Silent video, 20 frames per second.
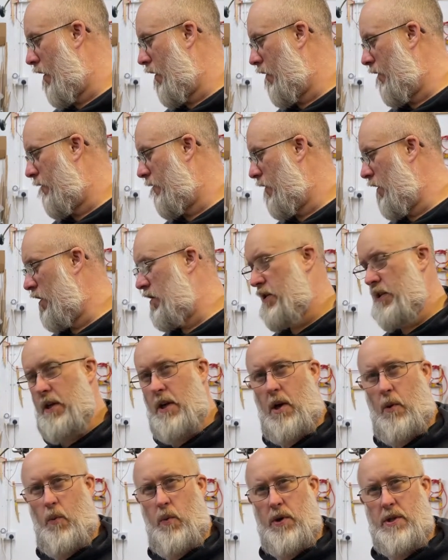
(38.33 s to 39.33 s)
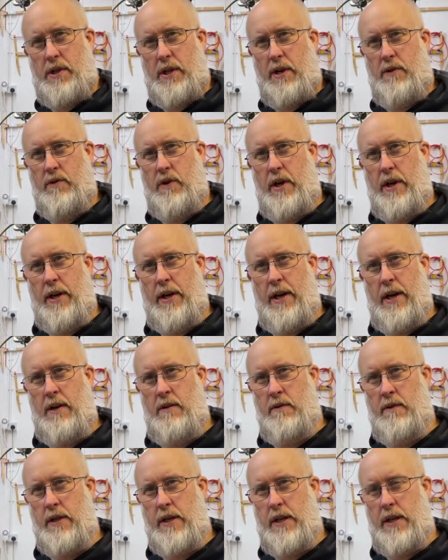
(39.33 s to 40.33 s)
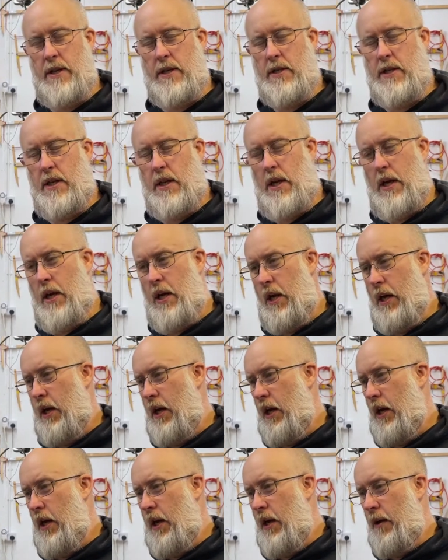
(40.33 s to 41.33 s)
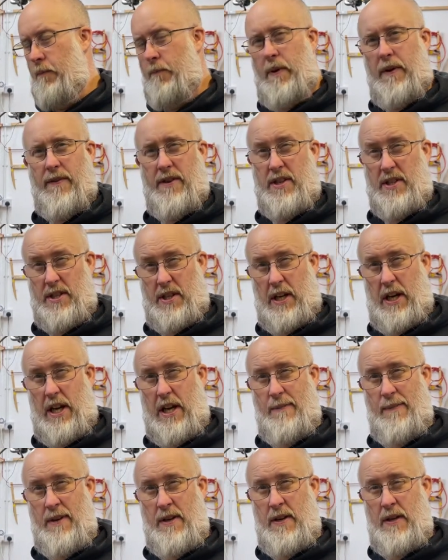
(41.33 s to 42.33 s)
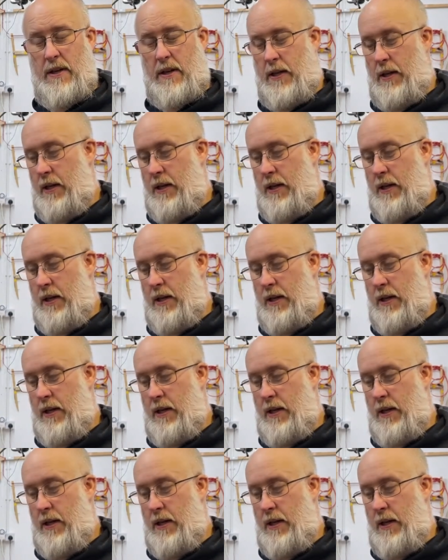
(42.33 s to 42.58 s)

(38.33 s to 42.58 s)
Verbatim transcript: the first thing I would say right now is a bit of a disclaimer.